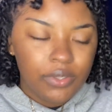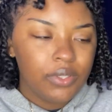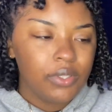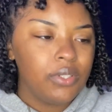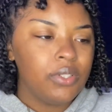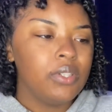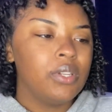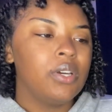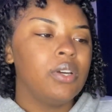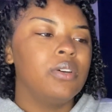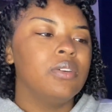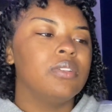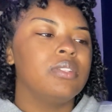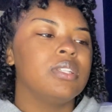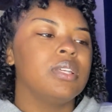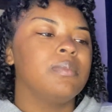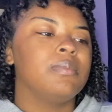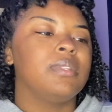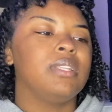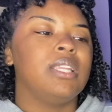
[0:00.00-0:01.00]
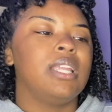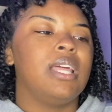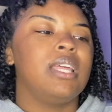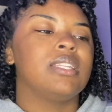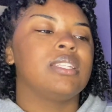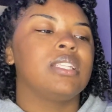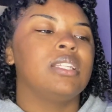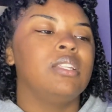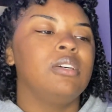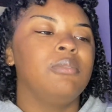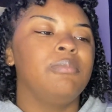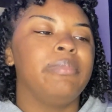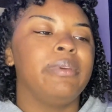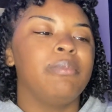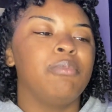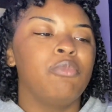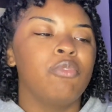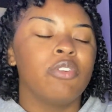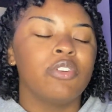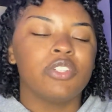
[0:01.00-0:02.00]
you know something that has a little
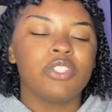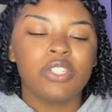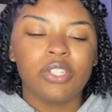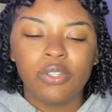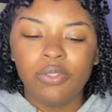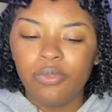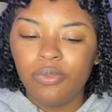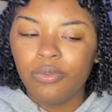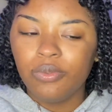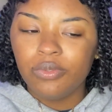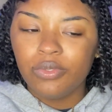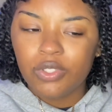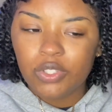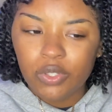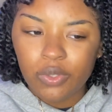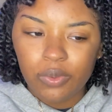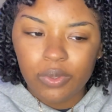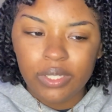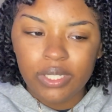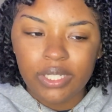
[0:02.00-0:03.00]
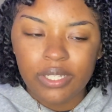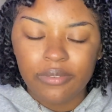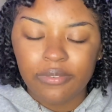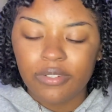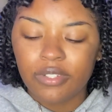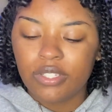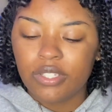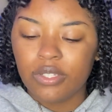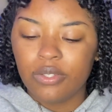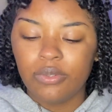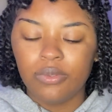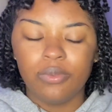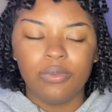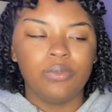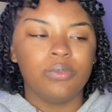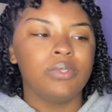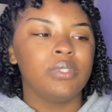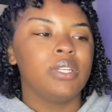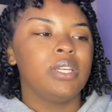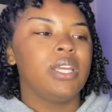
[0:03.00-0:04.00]
bit more tune to it different
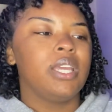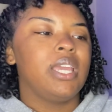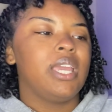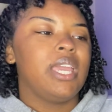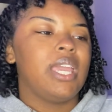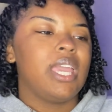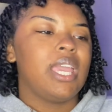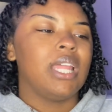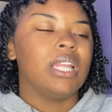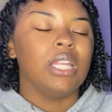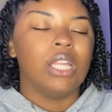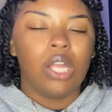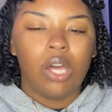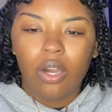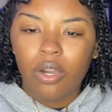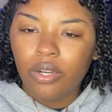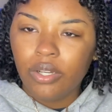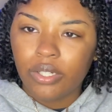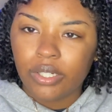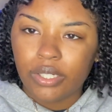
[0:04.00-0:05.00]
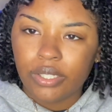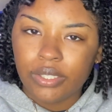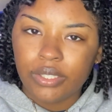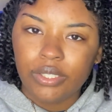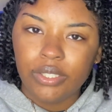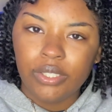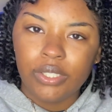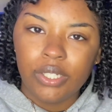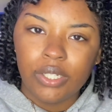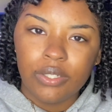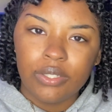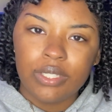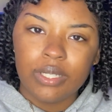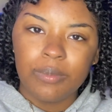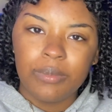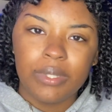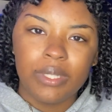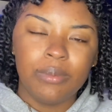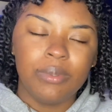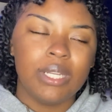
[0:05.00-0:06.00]
tune and longer you know
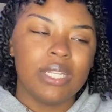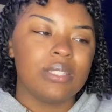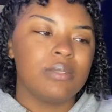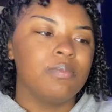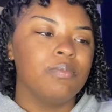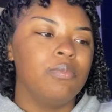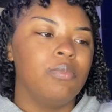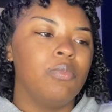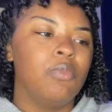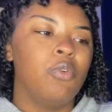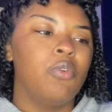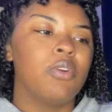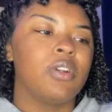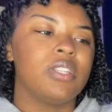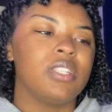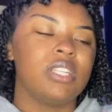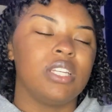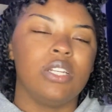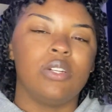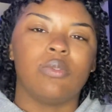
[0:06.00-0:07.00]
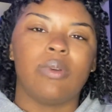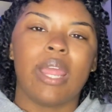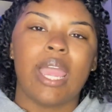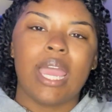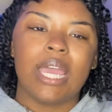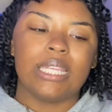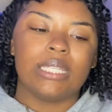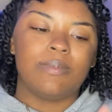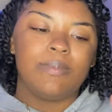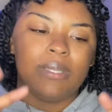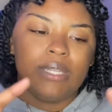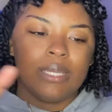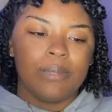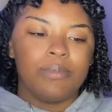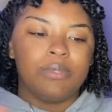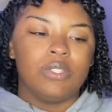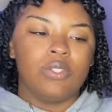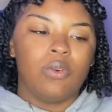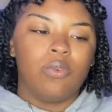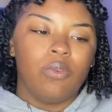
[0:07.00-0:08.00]
something that's more to grasp and
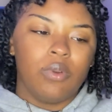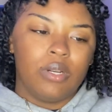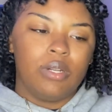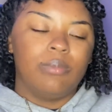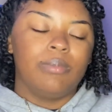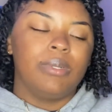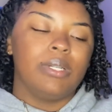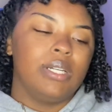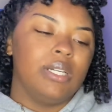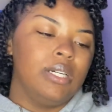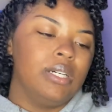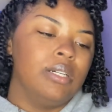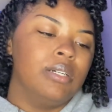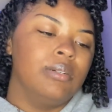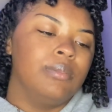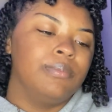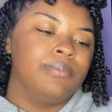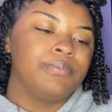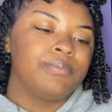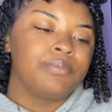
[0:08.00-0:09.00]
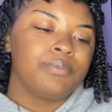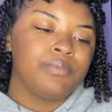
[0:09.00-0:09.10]
absorb um